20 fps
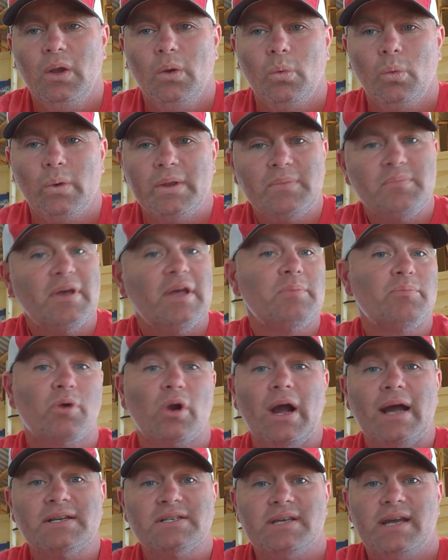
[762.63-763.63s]
We bid
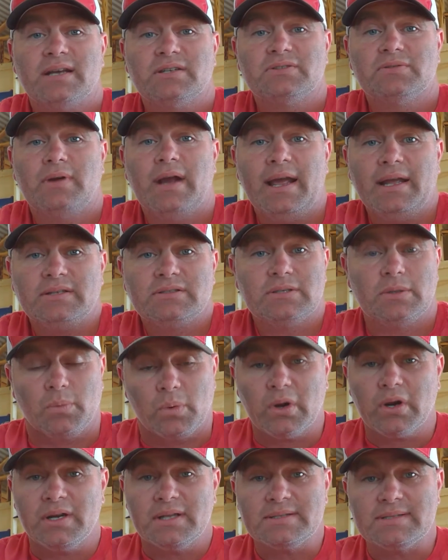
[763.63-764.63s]
projects, right? So
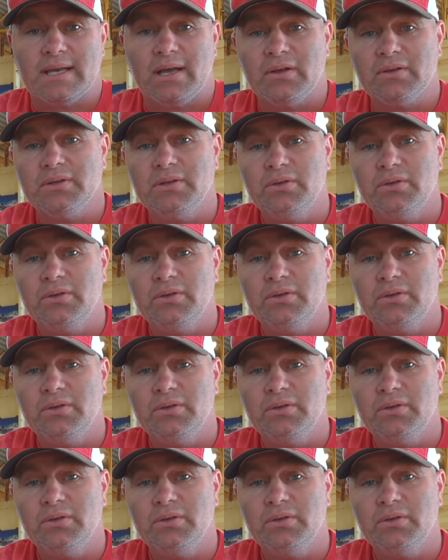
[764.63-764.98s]
we're going to tell